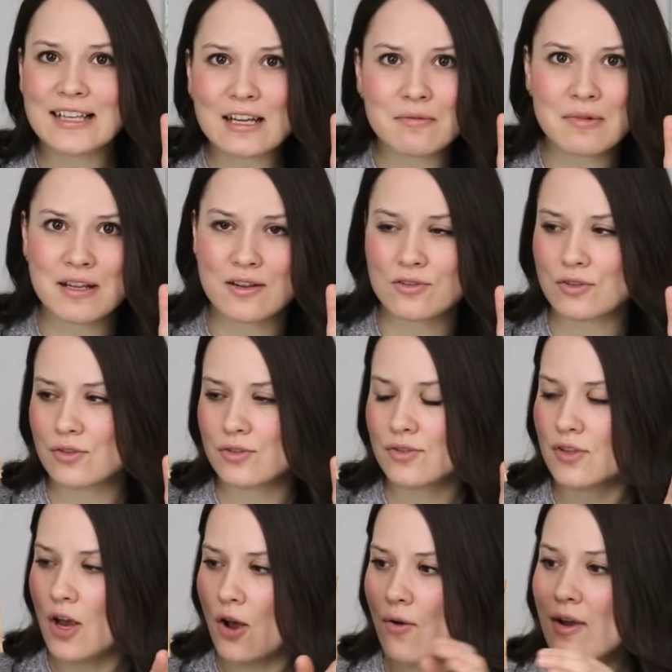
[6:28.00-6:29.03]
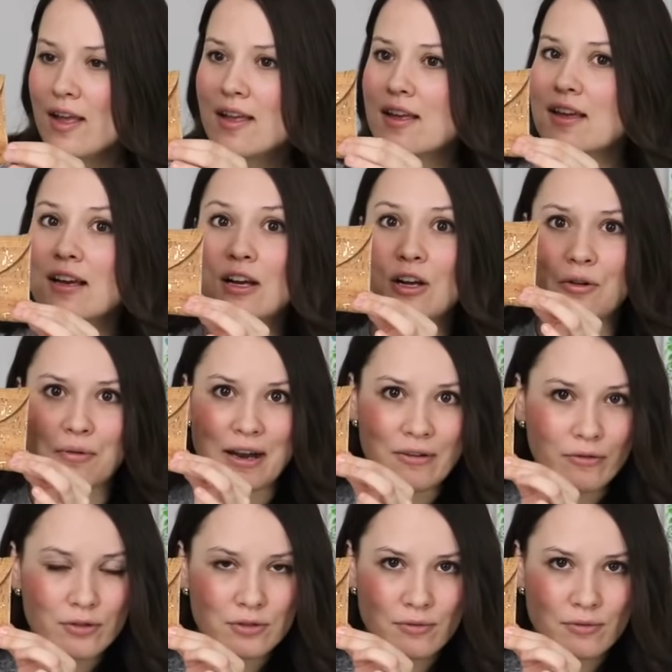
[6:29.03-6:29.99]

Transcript: 10 minutes or so. Great for